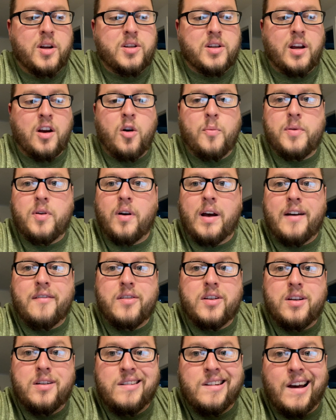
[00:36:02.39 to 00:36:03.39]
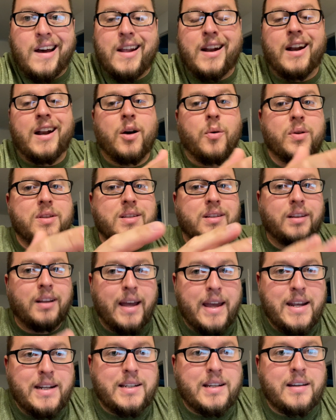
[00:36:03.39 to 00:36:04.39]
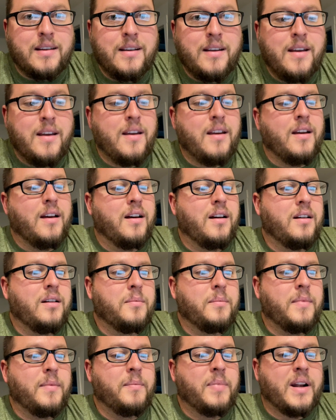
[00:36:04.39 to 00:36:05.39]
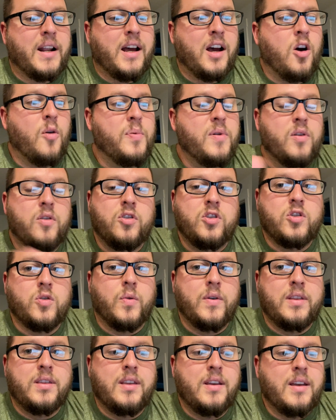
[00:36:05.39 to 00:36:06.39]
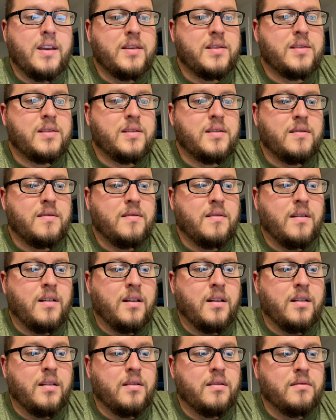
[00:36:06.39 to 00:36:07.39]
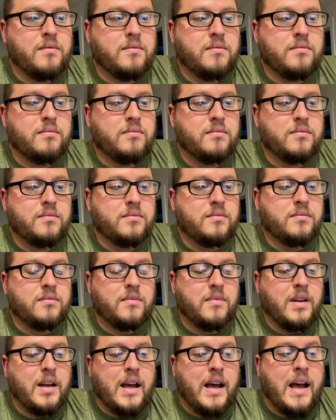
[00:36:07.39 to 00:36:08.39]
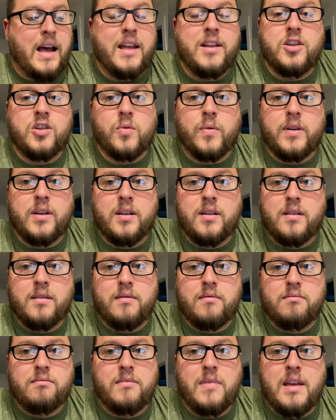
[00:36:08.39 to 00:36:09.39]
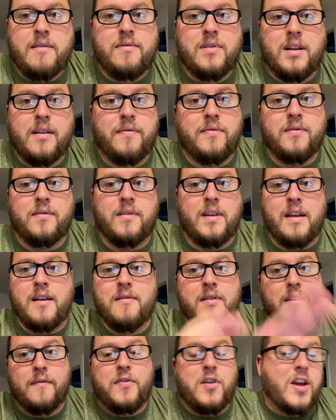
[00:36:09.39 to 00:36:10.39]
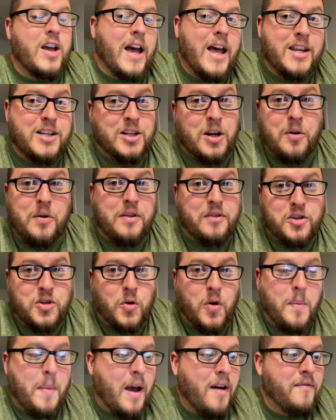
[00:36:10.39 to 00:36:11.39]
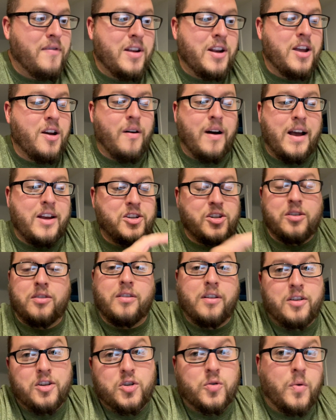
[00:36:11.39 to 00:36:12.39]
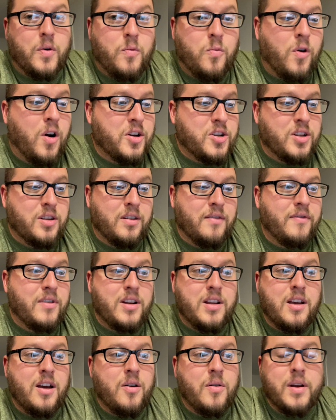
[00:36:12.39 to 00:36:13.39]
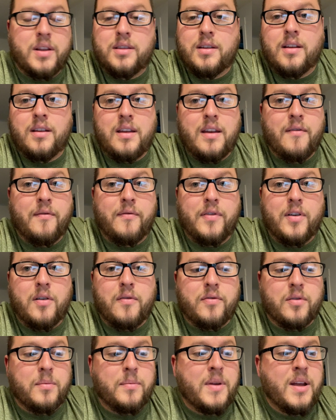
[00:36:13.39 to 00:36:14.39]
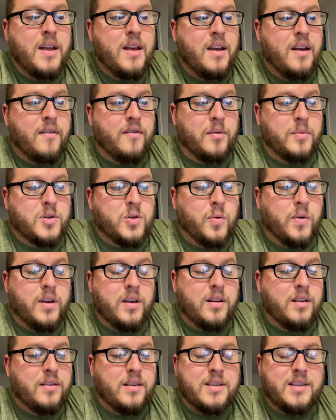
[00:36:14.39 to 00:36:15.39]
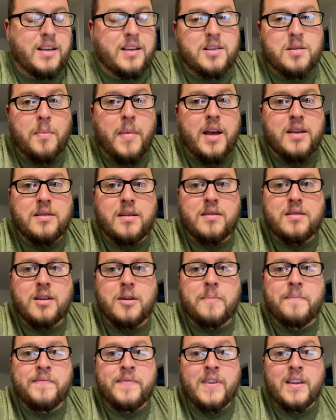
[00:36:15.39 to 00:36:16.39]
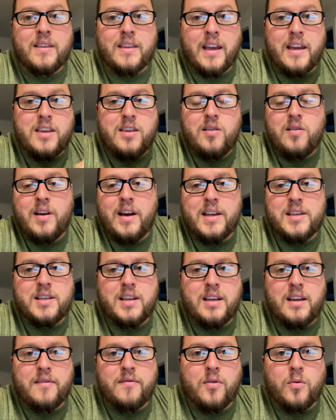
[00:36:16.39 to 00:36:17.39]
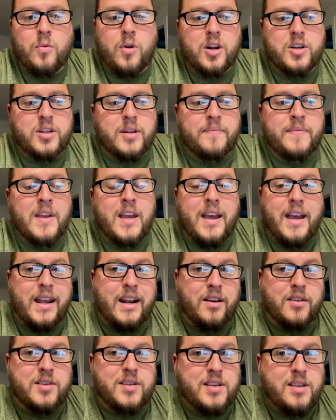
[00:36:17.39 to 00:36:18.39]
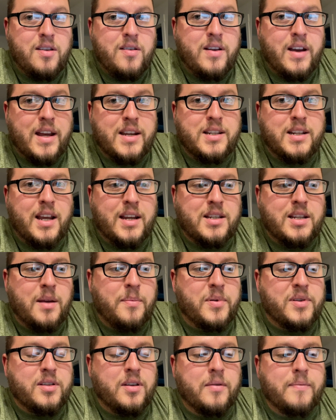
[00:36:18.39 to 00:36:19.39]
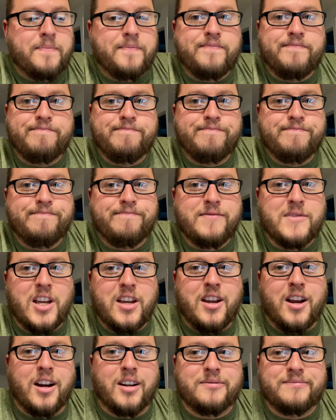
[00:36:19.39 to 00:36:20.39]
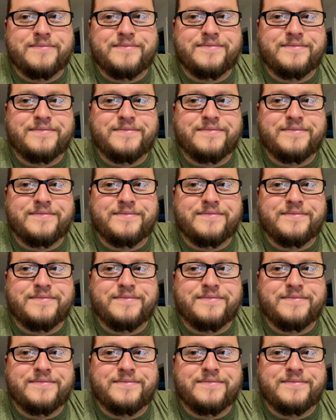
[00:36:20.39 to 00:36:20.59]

I hope you'll have a good night. I know it's late, but I hope you enjoyed this. I enjoyed it. Even if you guys don't enjoy my video, I sure enjoyed watching the video and the info from Toyota. This thing's amazing. So thank you guys again for watching, and I'll see you guys next episode. Take care.